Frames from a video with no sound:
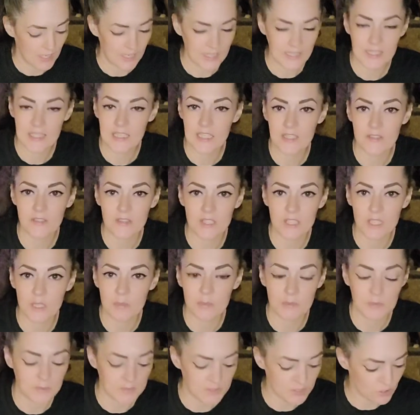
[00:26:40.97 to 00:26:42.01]
I can't even
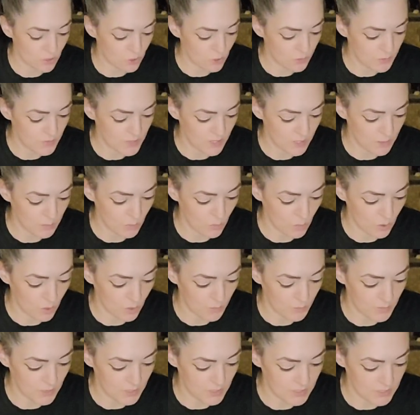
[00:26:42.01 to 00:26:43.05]
keep them in scoops
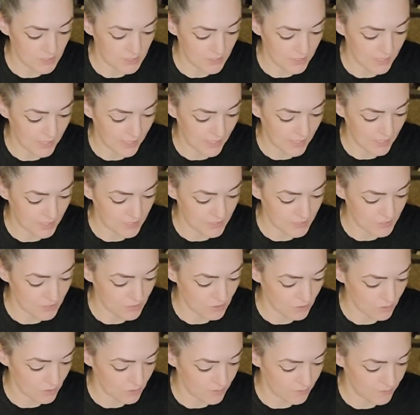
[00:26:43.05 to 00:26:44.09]
anymore because the cat gets
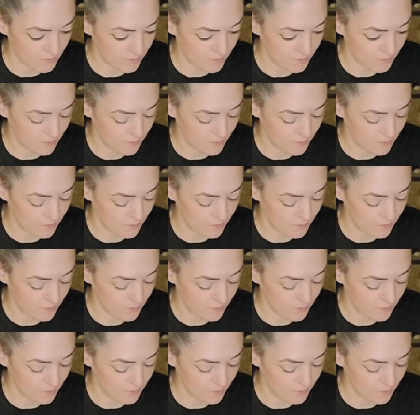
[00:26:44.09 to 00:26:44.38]
to it.